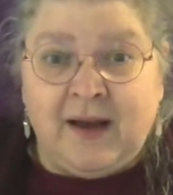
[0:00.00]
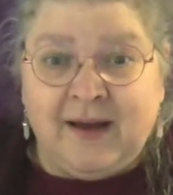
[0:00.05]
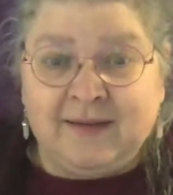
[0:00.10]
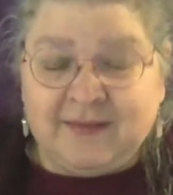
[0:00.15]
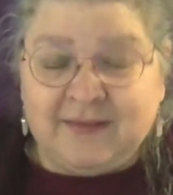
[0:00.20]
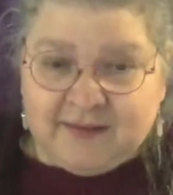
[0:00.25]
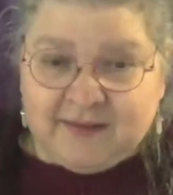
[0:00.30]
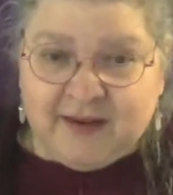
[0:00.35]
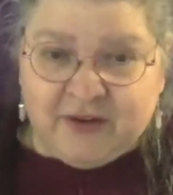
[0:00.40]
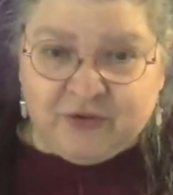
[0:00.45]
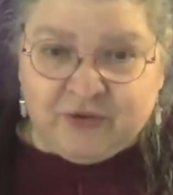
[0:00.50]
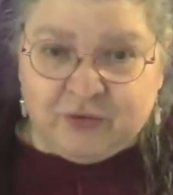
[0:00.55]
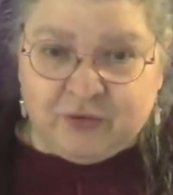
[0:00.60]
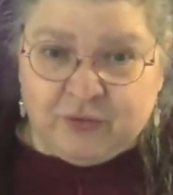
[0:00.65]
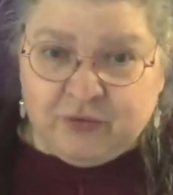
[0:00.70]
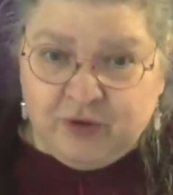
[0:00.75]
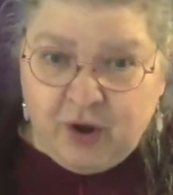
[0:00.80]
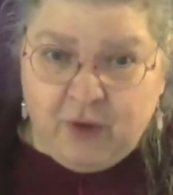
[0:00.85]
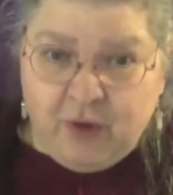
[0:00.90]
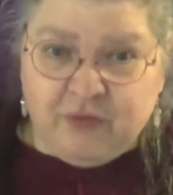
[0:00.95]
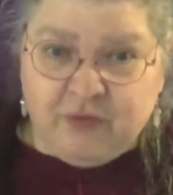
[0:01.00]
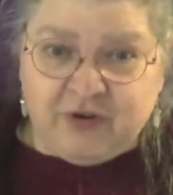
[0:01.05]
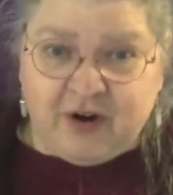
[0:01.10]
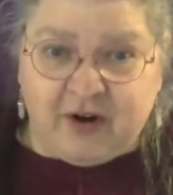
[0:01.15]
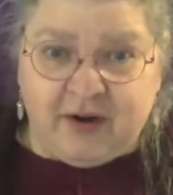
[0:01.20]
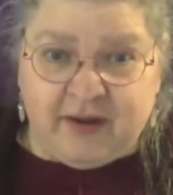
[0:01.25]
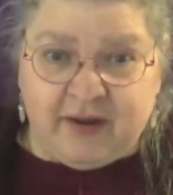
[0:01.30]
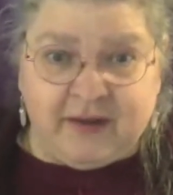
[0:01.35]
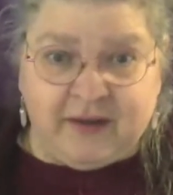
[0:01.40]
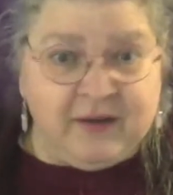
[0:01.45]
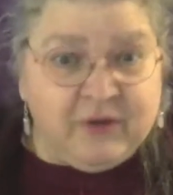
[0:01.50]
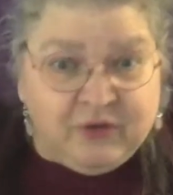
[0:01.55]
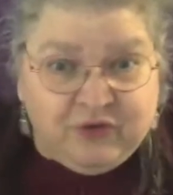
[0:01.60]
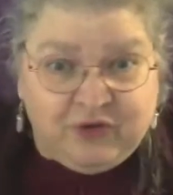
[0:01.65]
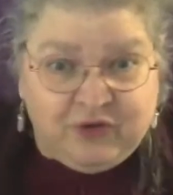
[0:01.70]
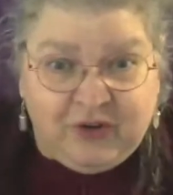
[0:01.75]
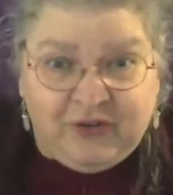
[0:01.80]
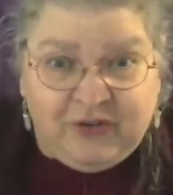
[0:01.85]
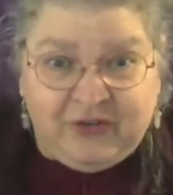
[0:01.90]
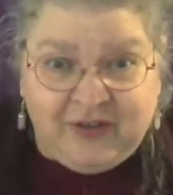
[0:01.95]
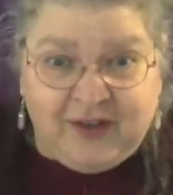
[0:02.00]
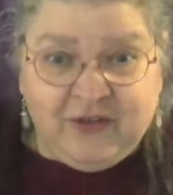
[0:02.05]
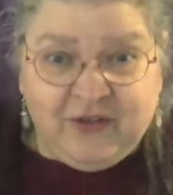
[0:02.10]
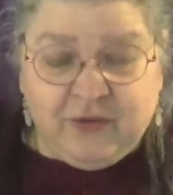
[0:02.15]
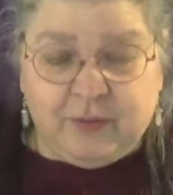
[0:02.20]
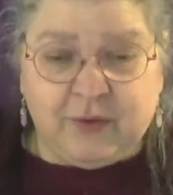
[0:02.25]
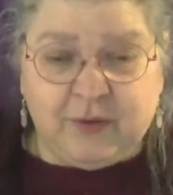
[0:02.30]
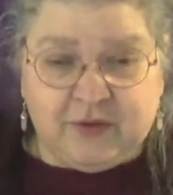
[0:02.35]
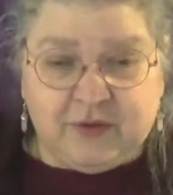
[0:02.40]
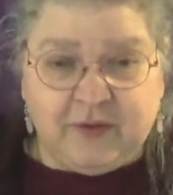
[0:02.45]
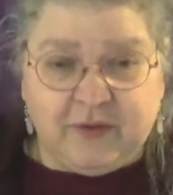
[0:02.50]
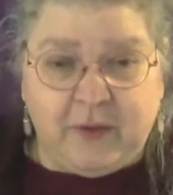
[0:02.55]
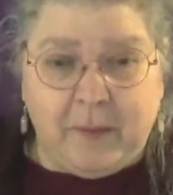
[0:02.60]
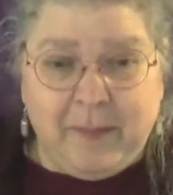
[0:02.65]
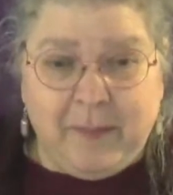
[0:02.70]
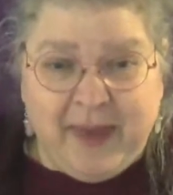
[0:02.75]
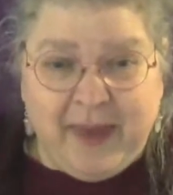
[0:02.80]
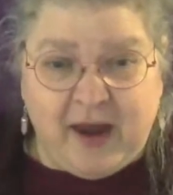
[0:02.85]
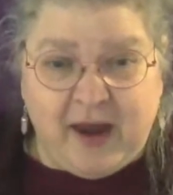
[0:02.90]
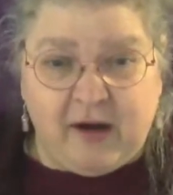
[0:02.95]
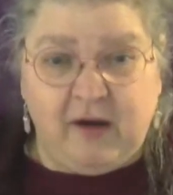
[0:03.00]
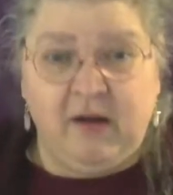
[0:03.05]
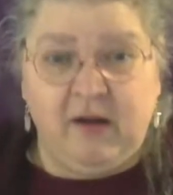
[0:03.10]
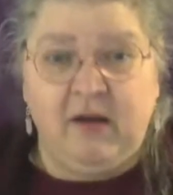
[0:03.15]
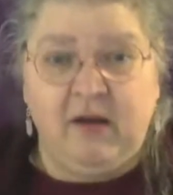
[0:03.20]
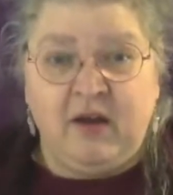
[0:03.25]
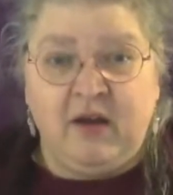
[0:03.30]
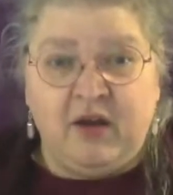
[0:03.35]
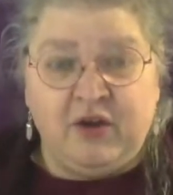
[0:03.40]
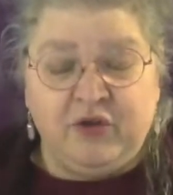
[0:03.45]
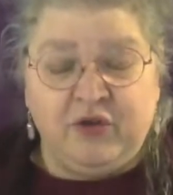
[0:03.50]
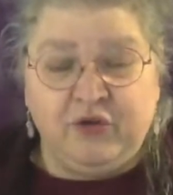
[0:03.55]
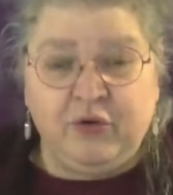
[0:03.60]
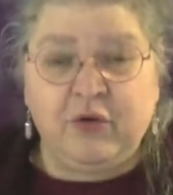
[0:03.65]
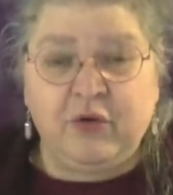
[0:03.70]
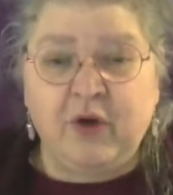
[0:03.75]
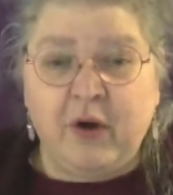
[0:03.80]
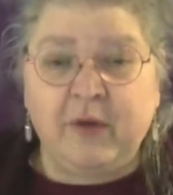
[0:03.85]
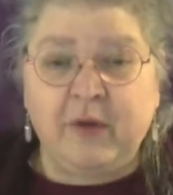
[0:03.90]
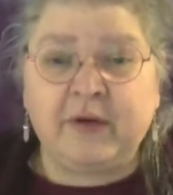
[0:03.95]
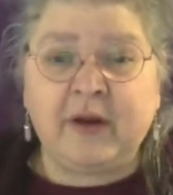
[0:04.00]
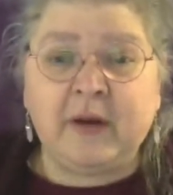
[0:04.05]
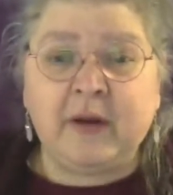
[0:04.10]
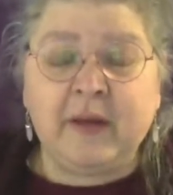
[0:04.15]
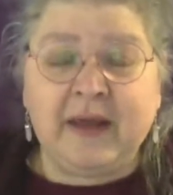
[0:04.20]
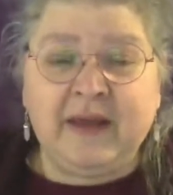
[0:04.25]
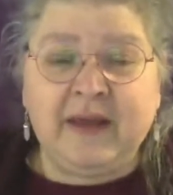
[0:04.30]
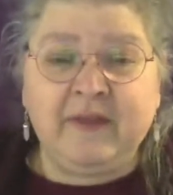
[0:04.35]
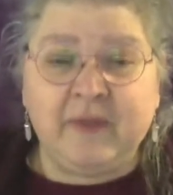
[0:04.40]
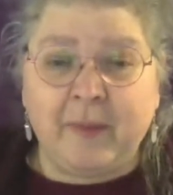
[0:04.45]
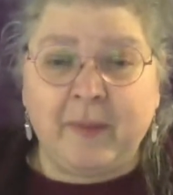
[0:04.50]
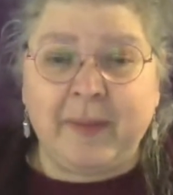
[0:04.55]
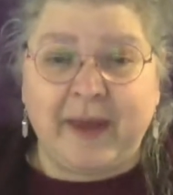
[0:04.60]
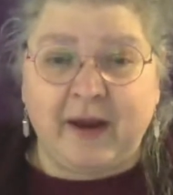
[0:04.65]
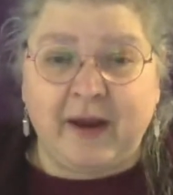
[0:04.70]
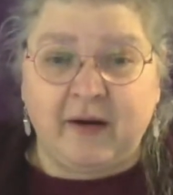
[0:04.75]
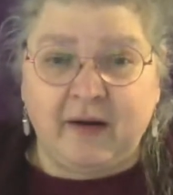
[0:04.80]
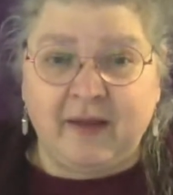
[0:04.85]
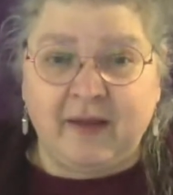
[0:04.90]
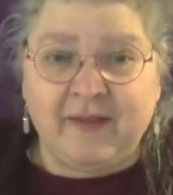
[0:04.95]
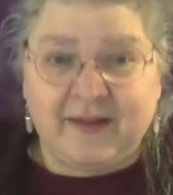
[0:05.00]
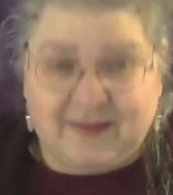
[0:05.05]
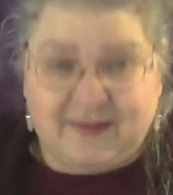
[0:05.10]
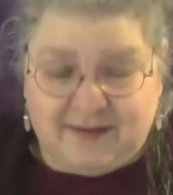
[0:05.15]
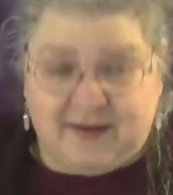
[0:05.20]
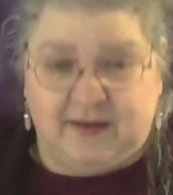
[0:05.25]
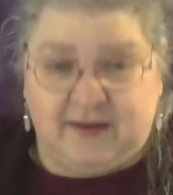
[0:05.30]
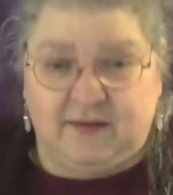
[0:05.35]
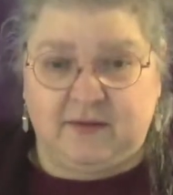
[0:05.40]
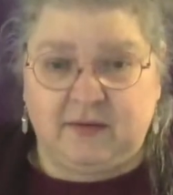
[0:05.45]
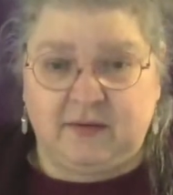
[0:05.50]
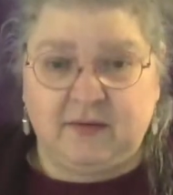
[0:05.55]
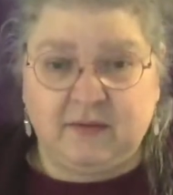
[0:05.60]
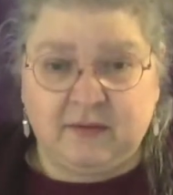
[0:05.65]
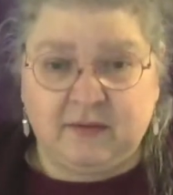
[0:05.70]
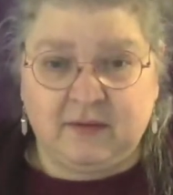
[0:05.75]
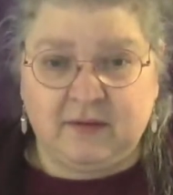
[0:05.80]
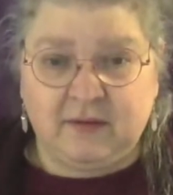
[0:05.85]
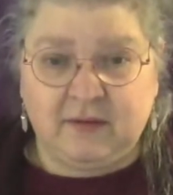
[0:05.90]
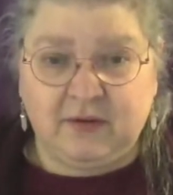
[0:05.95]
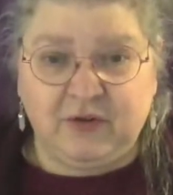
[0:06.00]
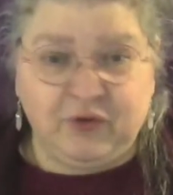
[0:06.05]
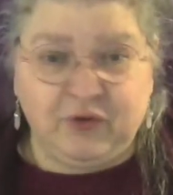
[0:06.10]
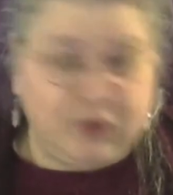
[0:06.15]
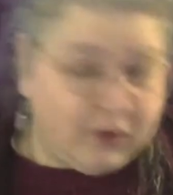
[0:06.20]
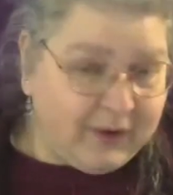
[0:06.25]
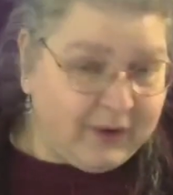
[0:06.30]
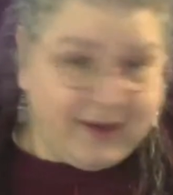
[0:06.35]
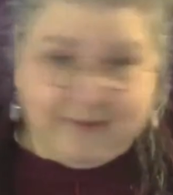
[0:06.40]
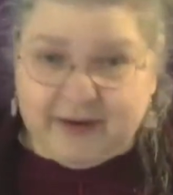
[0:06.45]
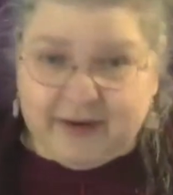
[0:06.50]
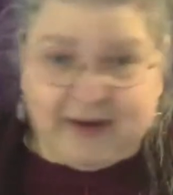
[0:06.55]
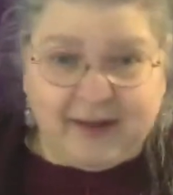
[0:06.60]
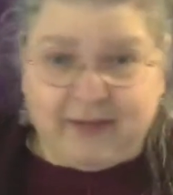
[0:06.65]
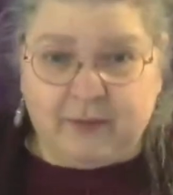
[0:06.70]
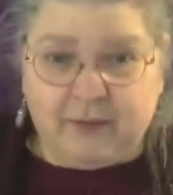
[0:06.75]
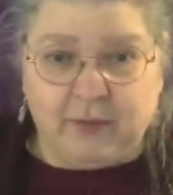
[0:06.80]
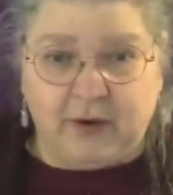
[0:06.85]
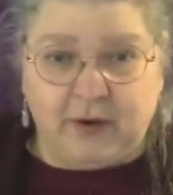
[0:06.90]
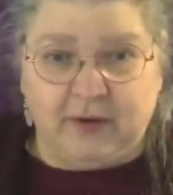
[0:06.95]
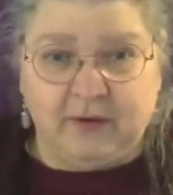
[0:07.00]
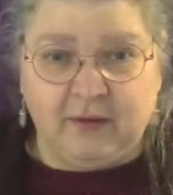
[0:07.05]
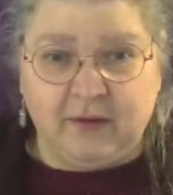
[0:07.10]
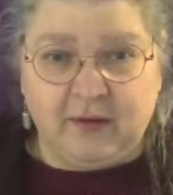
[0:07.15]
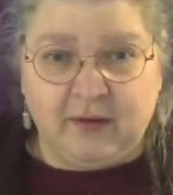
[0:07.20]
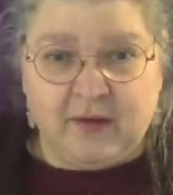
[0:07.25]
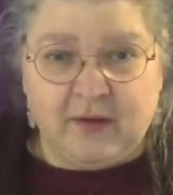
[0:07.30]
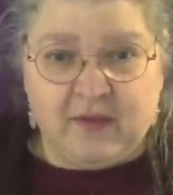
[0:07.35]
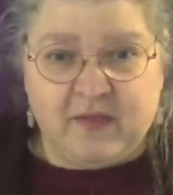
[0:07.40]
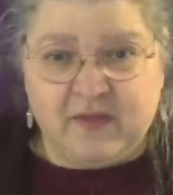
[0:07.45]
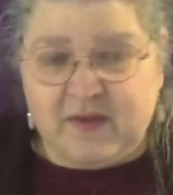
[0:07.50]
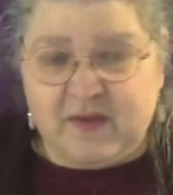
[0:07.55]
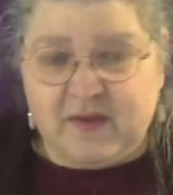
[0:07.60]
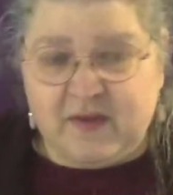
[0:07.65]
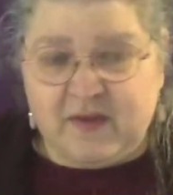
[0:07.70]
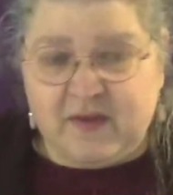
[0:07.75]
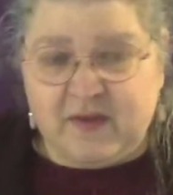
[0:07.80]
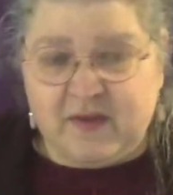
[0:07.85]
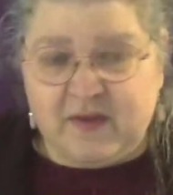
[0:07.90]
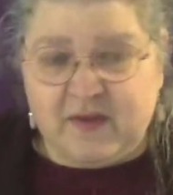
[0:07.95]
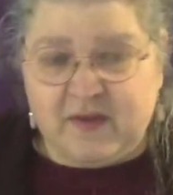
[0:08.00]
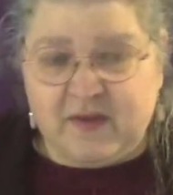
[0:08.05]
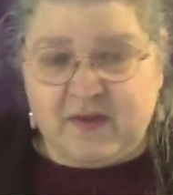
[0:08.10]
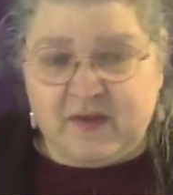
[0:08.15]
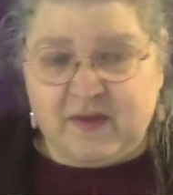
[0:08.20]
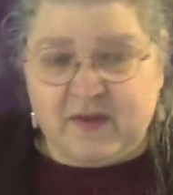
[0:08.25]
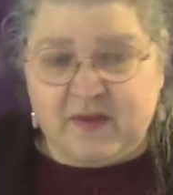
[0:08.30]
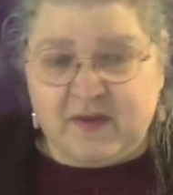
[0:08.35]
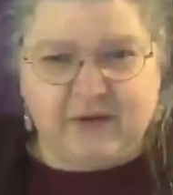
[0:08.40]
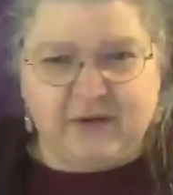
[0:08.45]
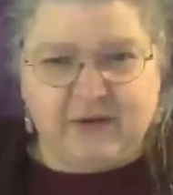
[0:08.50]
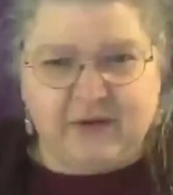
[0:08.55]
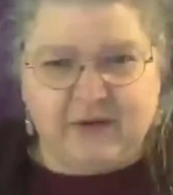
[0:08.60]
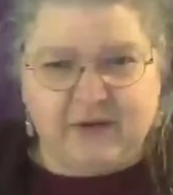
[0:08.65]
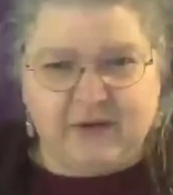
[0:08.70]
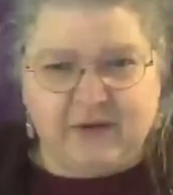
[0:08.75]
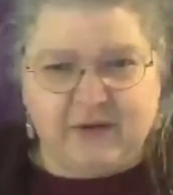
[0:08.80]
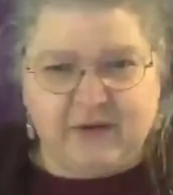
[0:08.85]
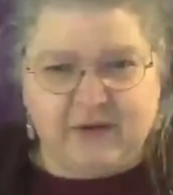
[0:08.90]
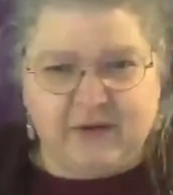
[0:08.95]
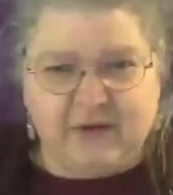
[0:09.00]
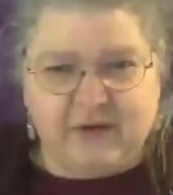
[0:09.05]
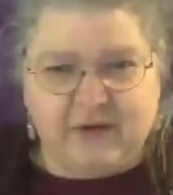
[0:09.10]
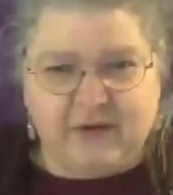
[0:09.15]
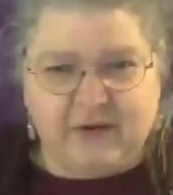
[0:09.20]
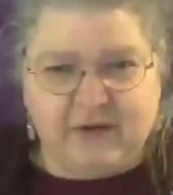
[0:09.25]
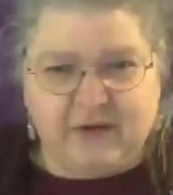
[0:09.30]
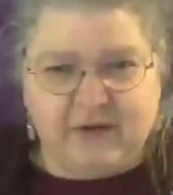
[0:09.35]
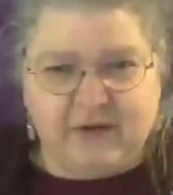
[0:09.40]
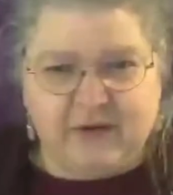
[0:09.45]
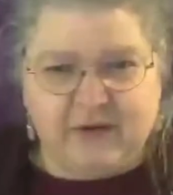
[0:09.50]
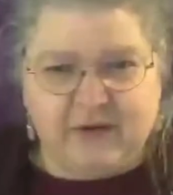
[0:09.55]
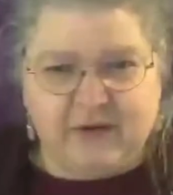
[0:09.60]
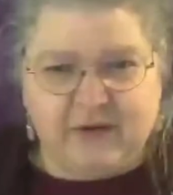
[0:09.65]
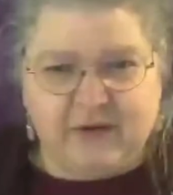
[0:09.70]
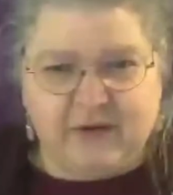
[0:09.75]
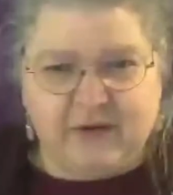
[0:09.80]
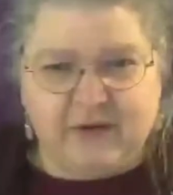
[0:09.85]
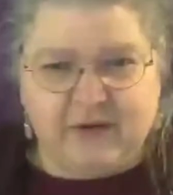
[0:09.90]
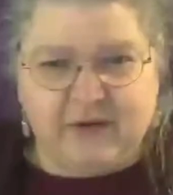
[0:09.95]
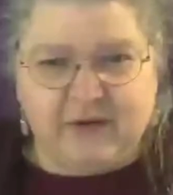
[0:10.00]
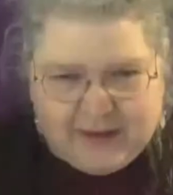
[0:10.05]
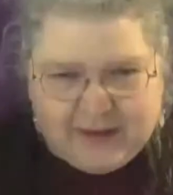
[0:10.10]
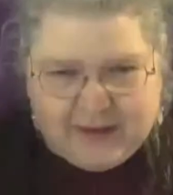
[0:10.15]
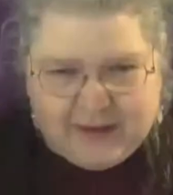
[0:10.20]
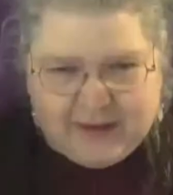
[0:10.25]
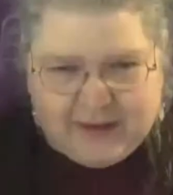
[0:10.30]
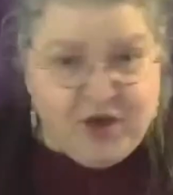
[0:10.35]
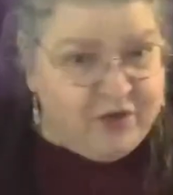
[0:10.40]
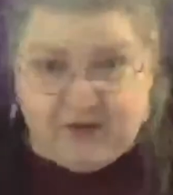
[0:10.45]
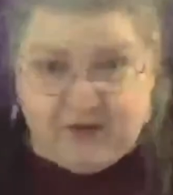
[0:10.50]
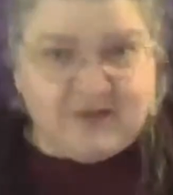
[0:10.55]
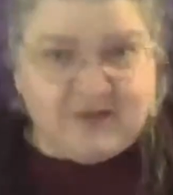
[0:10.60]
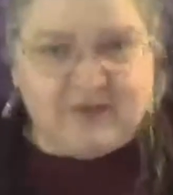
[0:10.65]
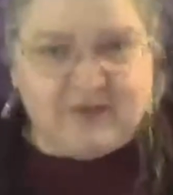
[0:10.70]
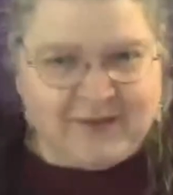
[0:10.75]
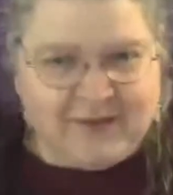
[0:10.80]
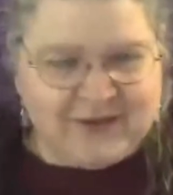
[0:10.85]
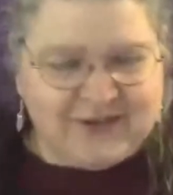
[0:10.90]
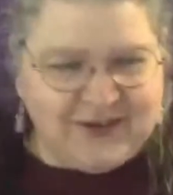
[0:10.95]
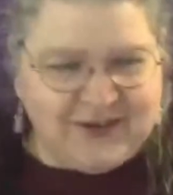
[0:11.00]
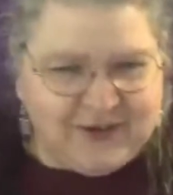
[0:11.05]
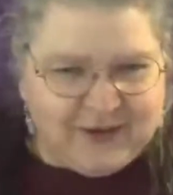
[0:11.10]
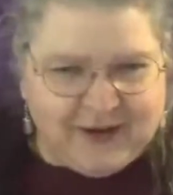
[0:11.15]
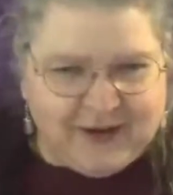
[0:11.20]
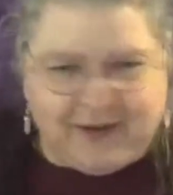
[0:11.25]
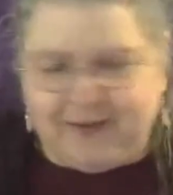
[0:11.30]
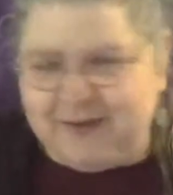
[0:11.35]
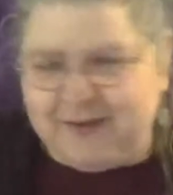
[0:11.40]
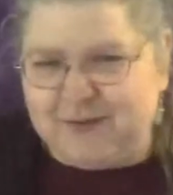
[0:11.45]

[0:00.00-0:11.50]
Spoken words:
I'd stick to, no, darling, you just said you wanted the pear. You go on and eat the pear, and that's it. You're not having another one. This is not a cafeteria. That was my basic. This is not a cafeteria.